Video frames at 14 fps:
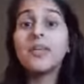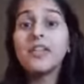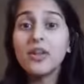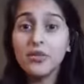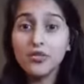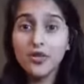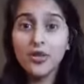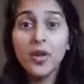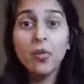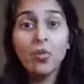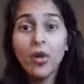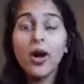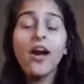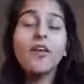be there for
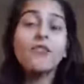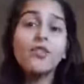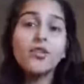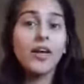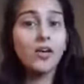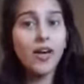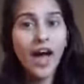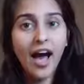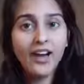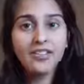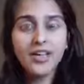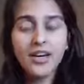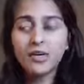them wherever they're at.